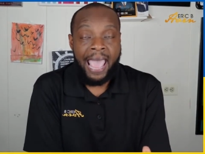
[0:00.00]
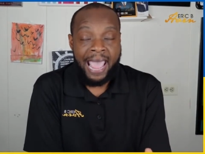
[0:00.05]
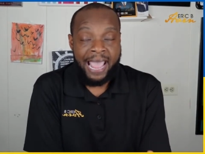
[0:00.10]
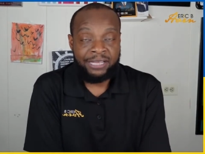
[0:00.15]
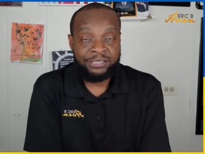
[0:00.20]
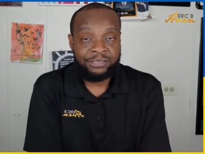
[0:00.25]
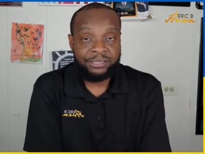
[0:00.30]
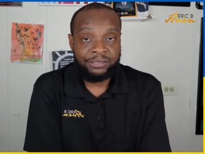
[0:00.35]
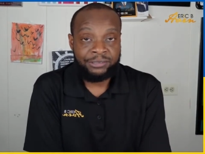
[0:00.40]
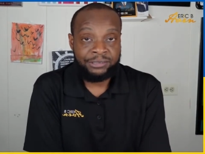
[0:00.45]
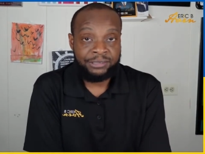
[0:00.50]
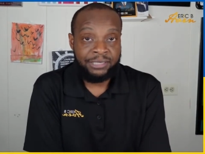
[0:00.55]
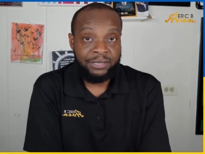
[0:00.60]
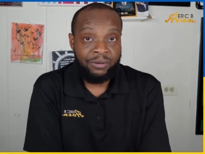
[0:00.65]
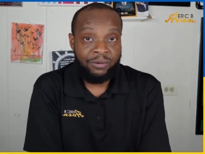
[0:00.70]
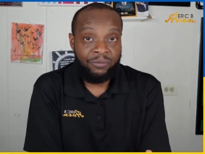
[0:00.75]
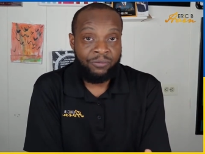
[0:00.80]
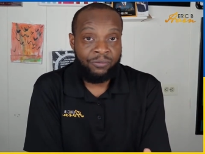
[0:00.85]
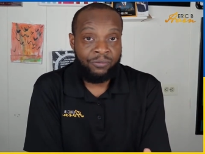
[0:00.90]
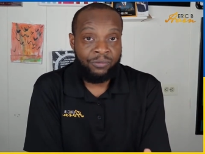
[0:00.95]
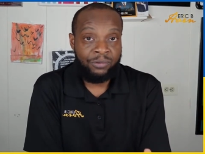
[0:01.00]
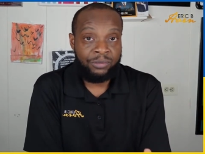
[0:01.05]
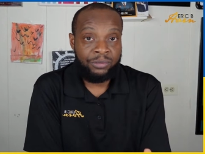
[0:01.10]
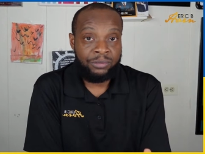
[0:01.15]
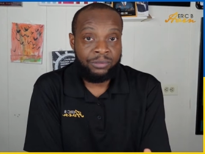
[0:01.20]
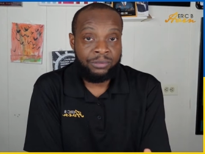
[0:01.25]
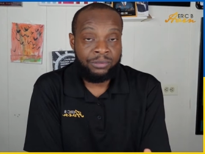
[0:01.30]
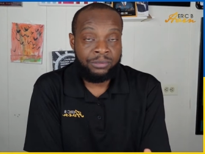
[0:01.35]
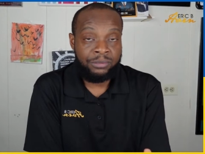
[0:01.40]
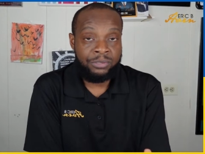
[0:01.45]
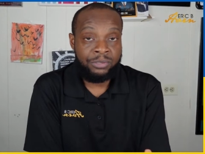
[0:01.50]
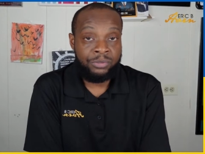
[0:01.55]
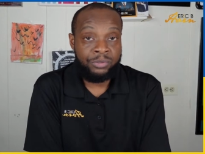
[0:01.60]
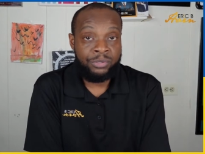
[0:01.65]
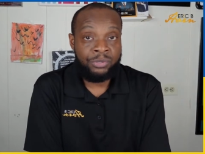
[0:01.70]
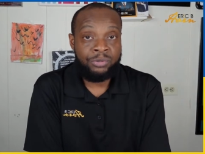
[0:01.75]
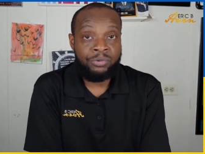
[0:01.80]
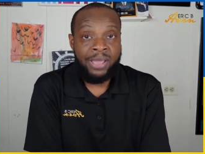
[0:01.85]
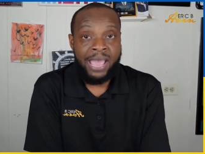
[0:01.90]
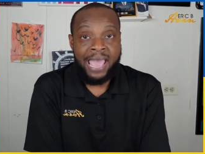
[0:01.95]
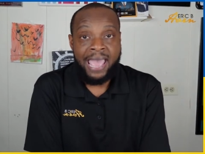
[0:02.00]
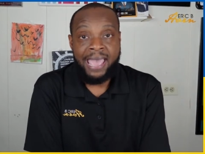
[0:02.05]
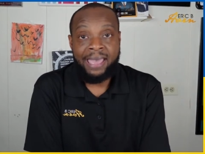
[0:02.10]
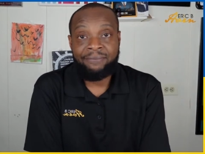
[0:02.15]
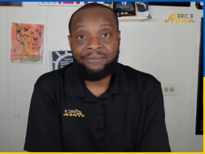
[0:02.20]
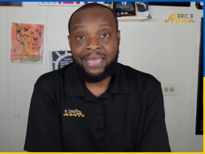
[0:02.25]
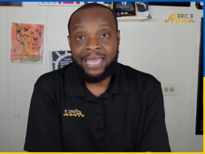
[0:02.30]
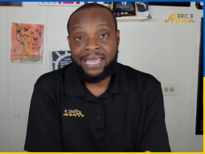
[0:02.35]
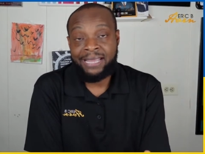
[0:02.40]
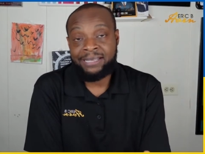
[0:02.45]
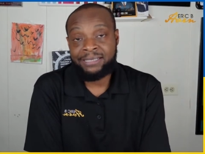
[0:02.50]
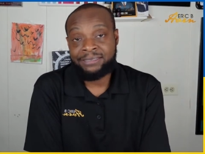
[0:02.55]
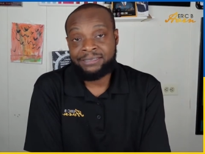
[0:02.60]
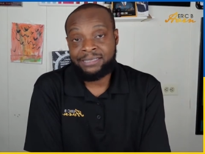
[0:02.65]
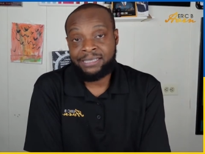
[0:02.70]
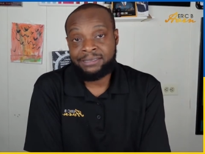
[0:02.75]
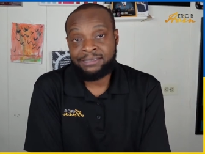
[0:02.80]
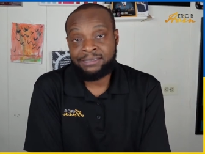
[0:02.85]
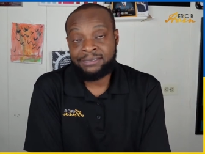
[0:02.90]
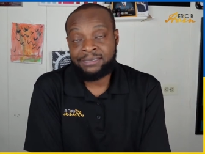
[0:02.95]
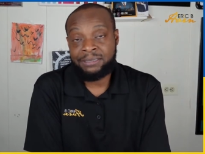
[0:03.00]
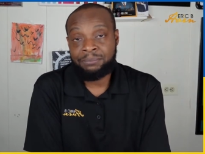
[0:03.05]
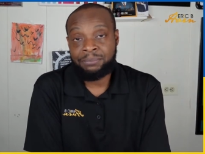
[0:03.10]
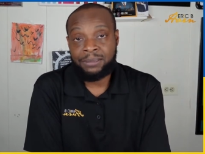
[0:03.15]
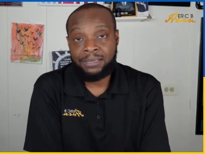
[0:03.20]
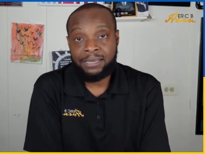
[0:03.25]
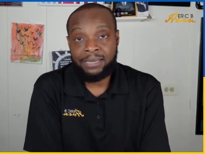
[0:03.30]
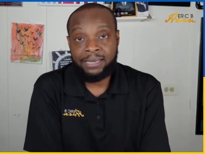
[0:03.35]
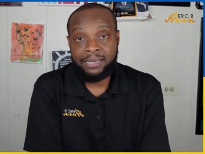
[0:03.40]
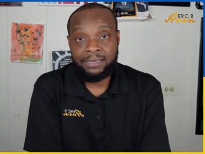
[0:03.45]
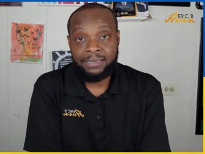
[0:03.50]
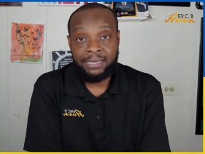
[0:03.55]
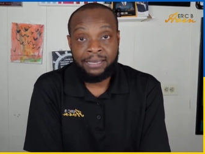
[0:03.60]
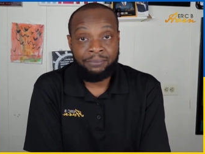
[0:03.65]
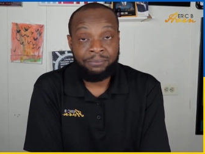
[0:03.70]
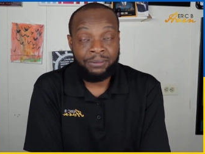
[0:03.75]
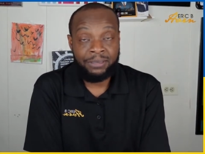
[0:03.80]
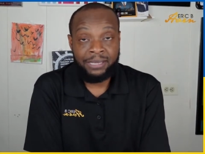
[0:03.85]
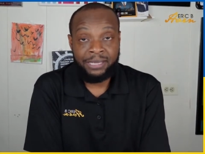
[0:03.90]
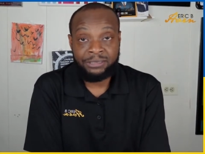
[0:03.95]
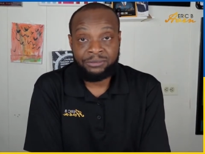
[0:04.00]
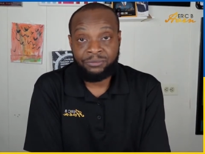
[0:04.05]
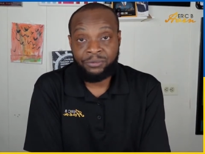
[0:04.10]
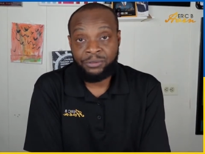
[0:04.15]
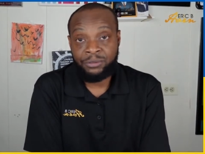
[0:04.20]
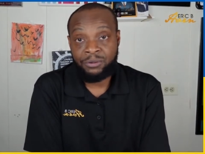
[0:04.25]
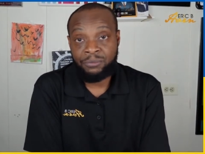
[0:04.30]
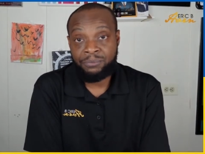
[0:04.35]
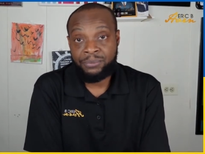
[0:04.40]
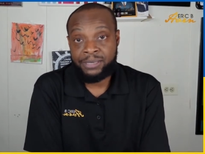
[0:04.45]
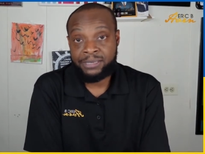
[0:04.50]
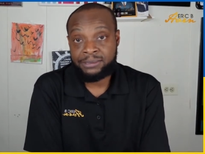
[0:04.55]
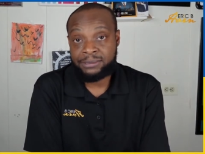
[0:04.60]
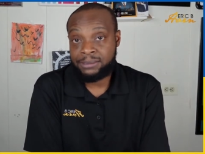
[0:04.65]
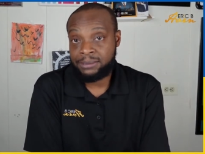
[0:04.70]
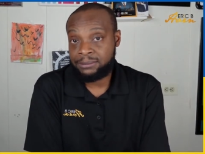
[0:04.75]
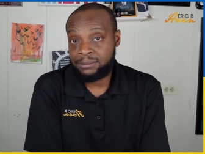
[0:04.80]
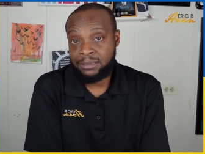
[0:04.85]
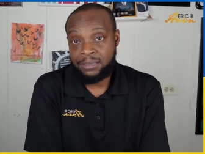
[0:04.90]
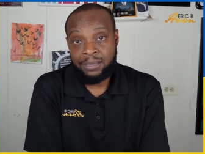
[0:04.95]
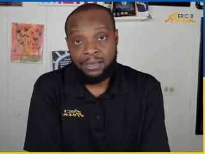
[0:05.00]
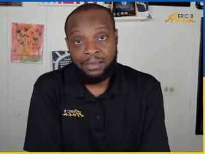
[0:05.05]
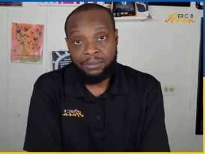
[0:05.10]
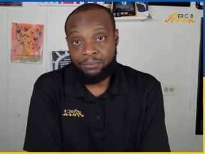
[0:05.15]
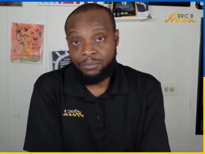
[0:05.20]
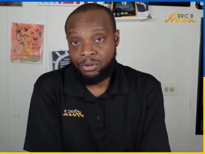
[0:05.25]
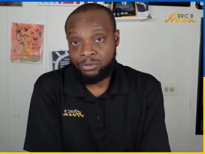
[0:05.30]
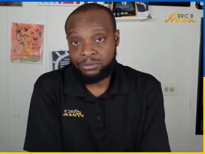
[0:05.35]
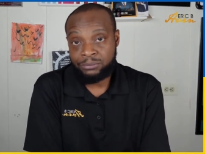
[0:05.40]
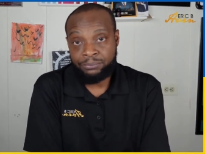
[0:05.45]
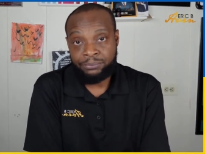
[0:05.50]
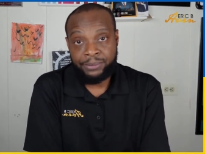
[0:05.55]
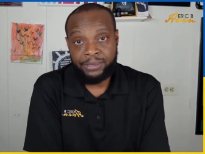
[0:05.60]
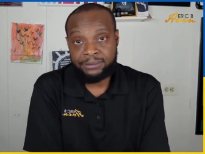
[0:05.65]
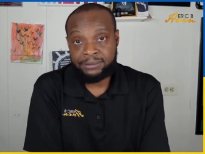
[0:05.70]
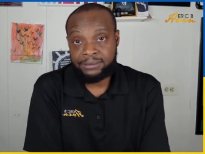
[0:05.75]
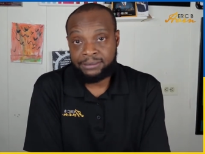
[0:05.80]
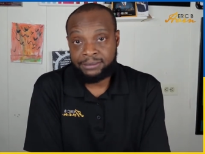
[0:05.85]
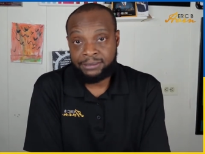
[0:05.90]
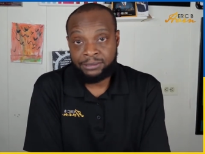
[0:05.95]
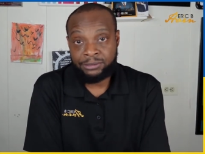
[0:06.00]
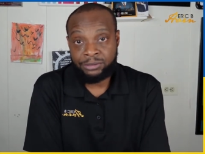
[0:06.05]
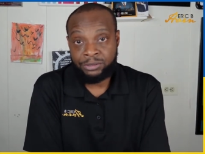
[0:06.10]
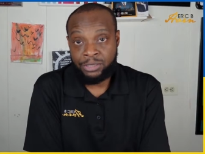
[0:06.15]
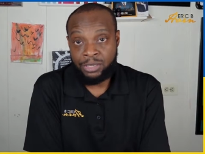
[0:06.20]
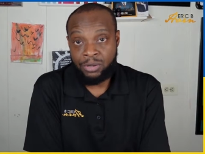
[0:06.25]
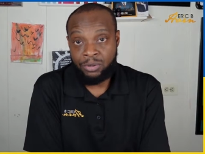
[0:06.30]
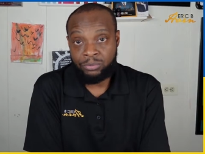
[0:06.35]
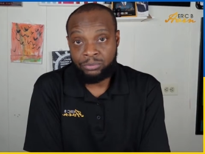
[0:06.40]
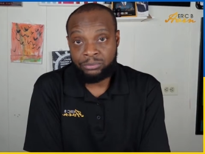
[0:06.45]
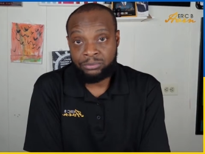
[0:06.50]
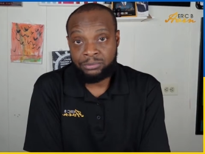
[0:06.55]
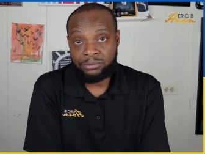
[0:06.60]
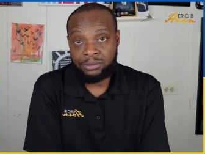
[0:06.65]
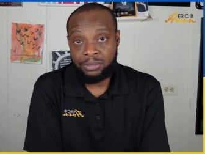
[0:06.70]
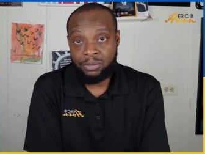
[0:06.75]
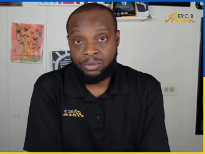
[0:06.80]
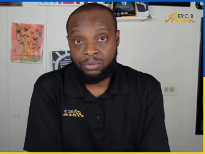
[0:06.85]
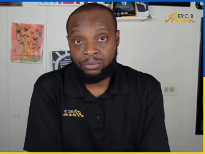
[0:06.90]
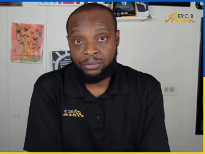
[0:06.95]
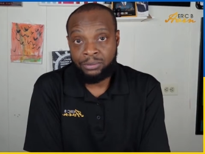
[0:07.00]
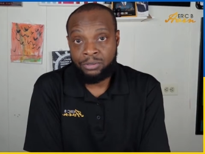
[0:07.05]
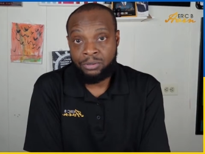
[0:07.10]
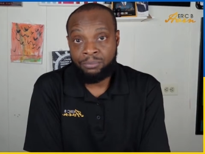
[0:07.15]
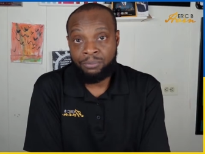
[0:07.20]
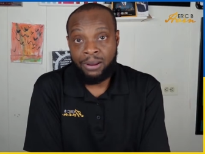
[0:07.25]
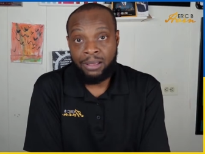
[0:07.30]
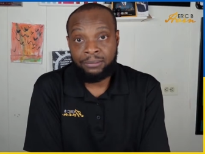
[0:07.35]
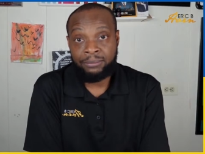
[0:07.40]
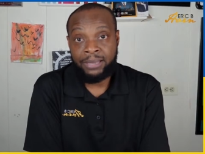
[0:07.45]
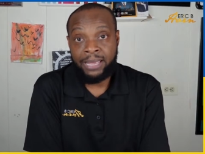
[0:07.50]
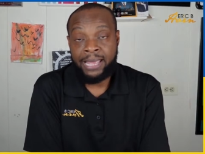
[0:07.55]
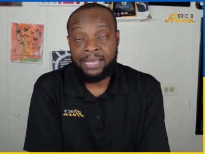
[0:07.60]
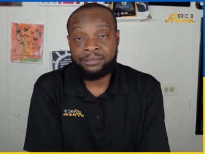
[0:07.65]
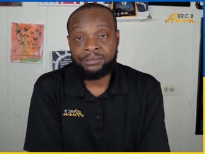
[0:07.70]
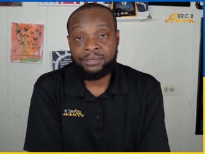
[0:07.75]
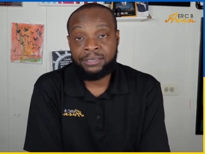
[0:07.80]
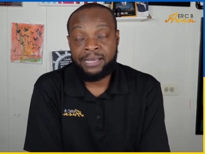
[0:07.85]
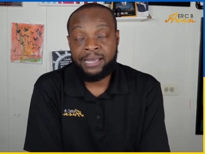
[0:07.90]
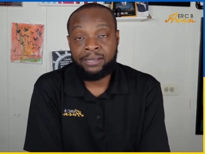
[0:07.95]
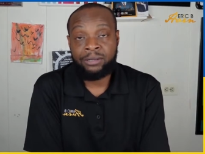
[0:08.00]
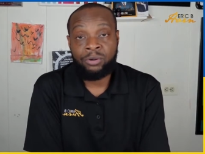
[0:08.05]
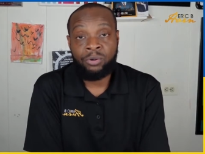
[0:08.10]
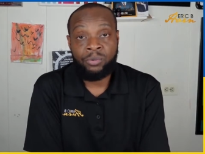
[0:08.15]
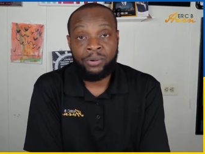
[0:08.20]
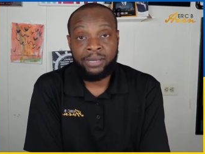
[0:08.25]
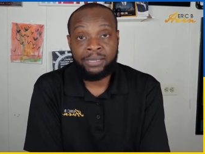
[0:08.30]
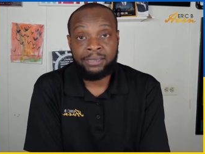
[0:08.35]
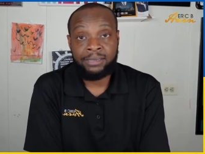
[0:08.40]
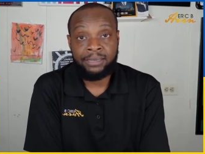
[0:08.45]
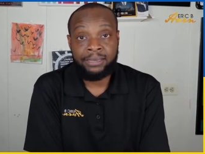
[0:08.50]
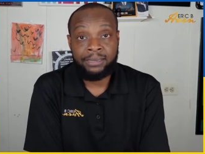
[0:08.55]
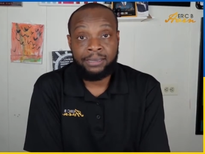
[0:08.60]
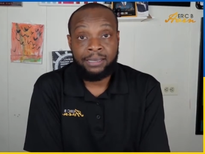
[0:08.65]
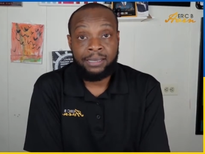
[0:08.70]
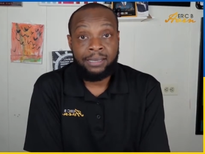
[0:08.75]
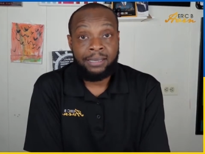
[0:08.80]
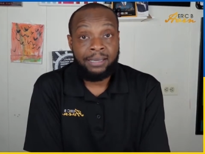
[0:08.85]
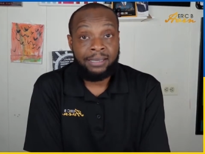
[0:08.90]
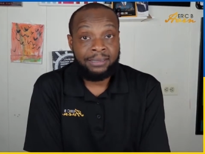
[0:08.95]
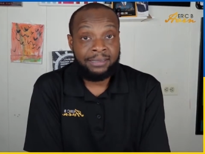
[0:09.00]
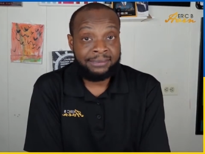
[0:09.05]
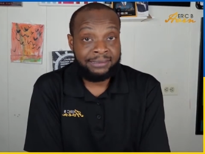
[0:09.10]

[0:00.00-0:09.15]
Ask yourself, do you have a contingency plan in place for your business? Most businesses don't. So you probably answer that quickly.